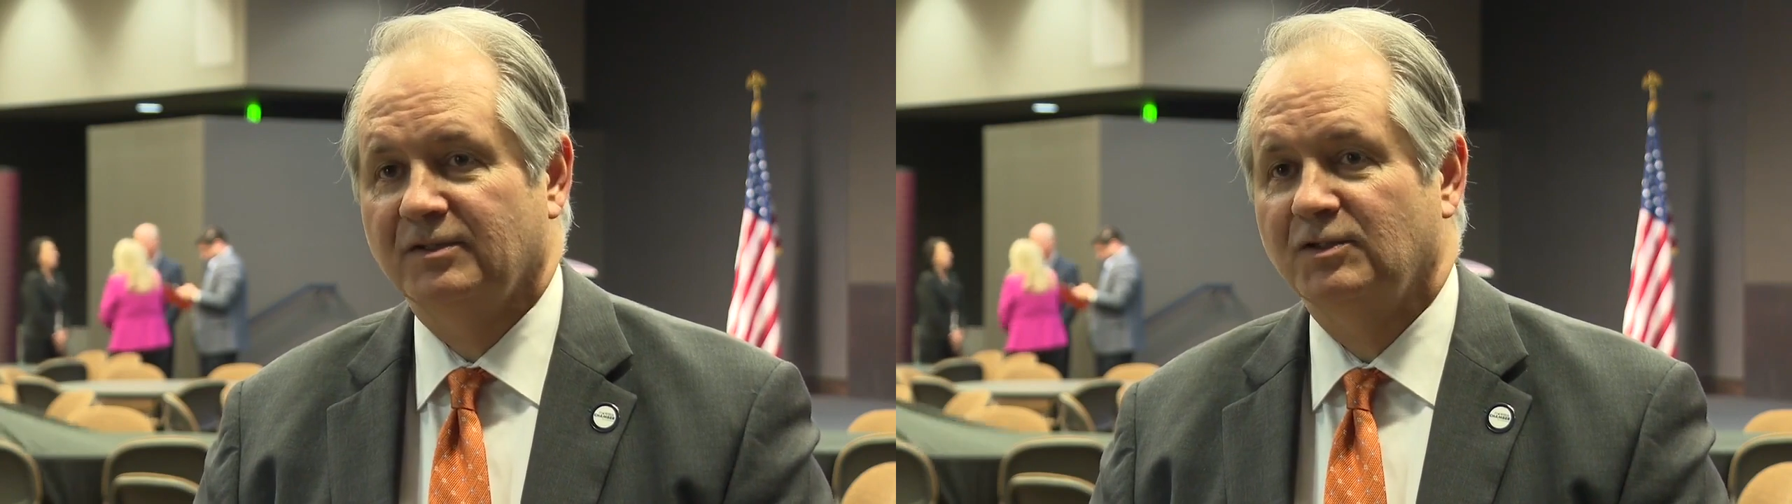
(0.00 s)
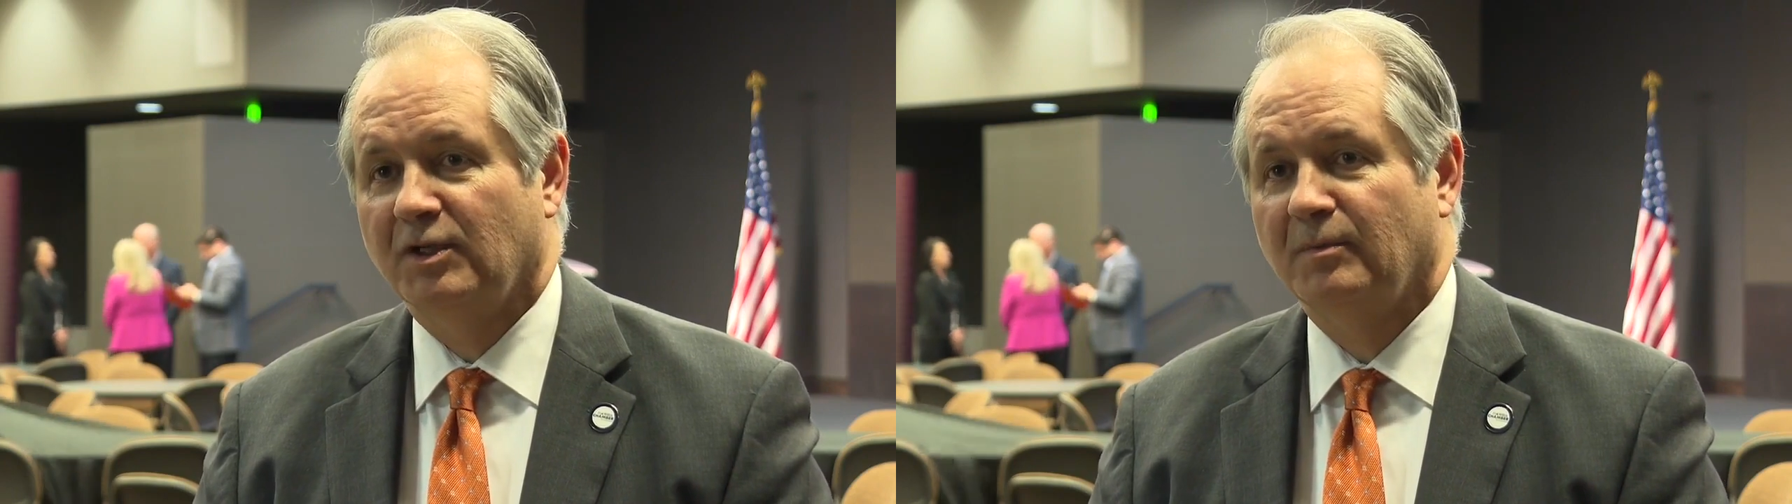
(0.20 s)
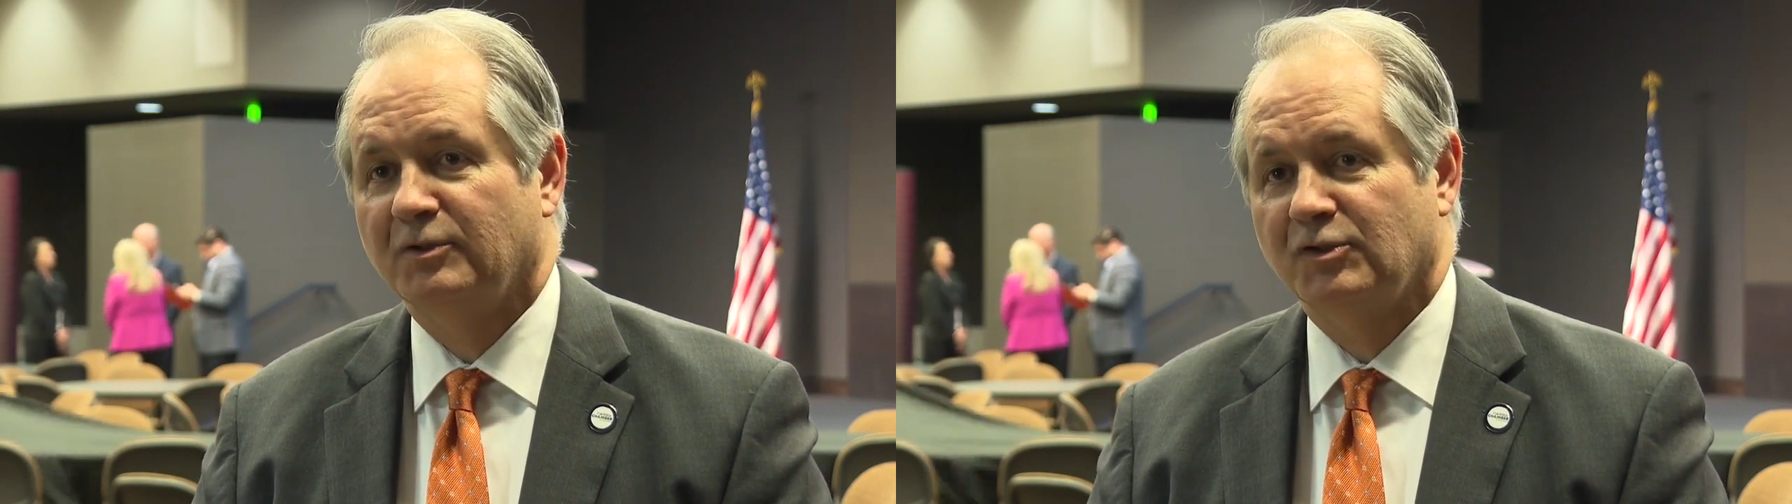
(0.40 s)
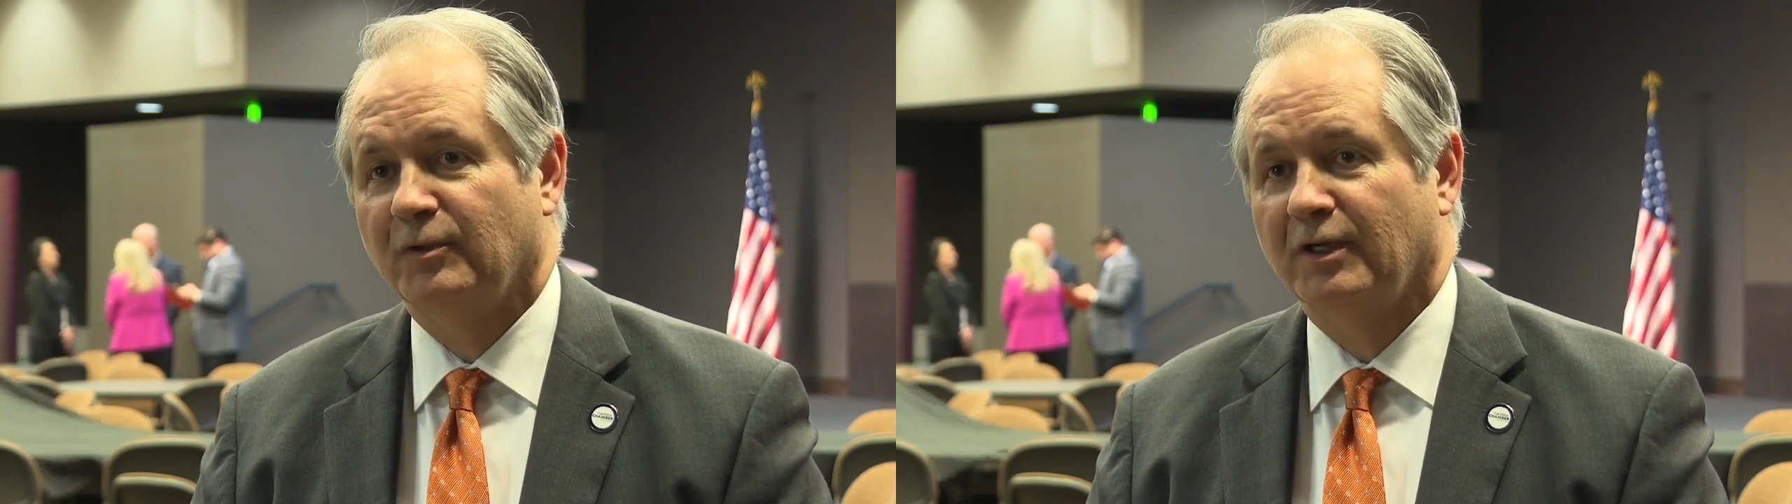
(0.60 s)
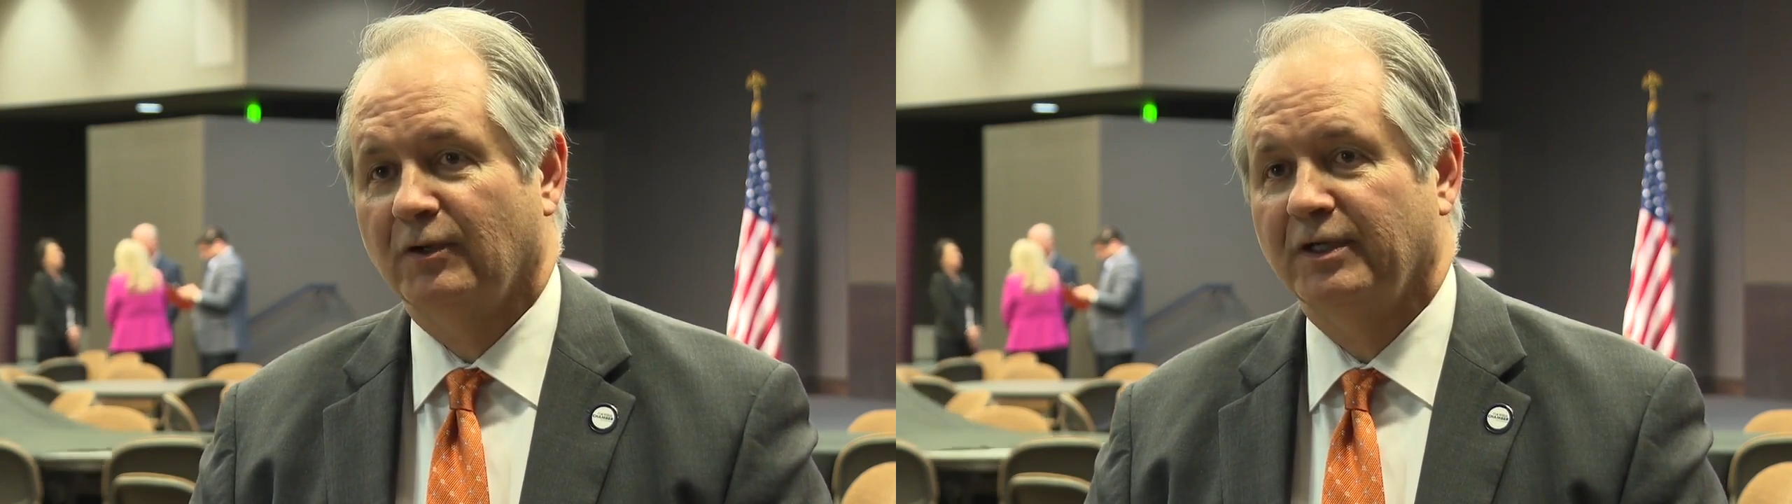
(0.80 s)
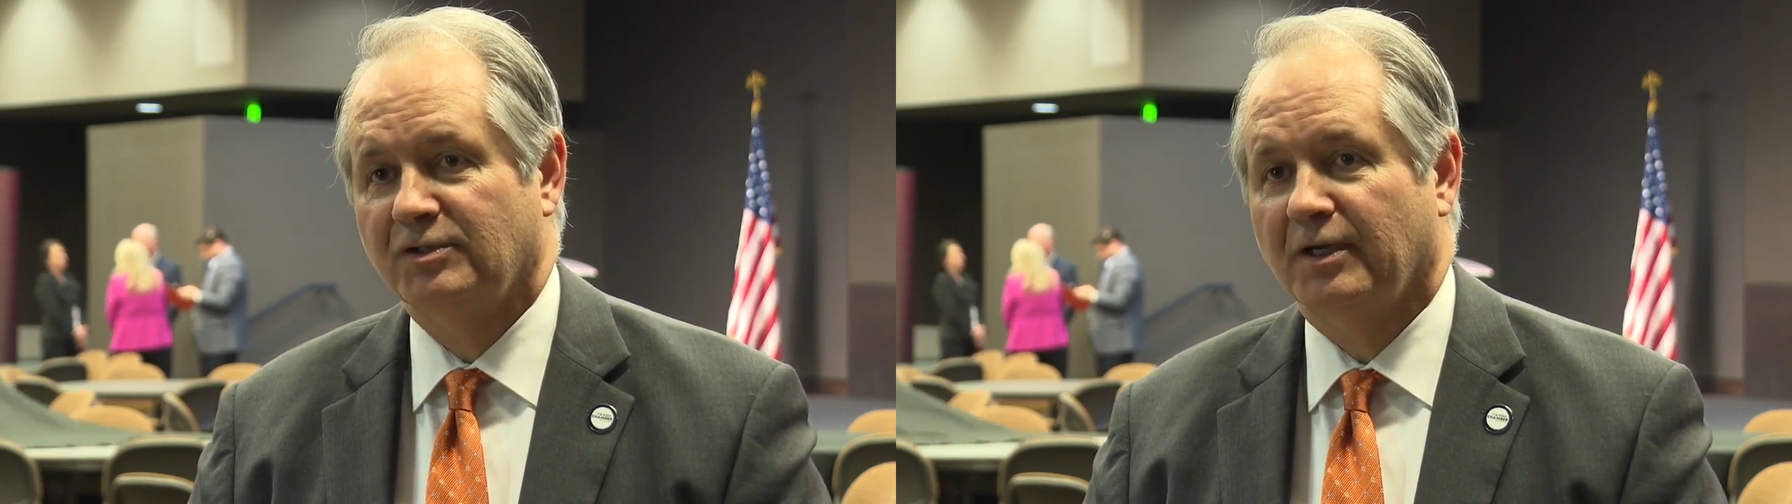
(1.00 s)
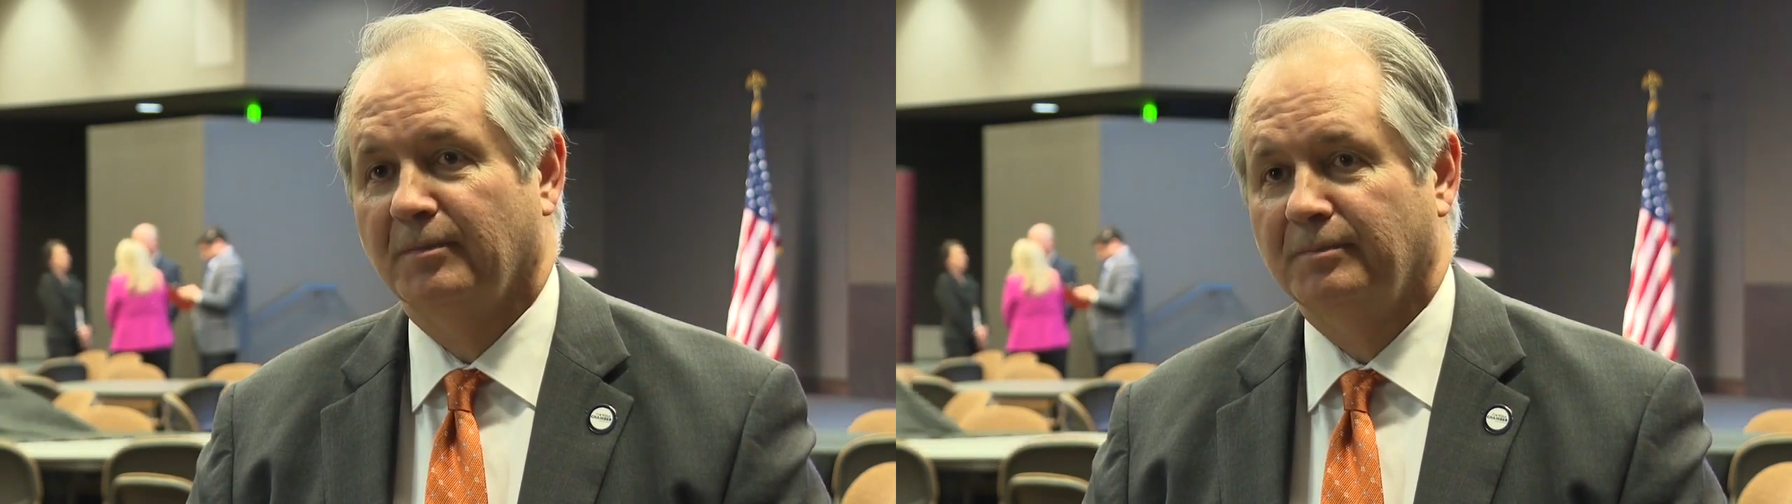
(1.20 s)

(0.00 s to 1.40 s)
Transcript: Chamber is doing a great job.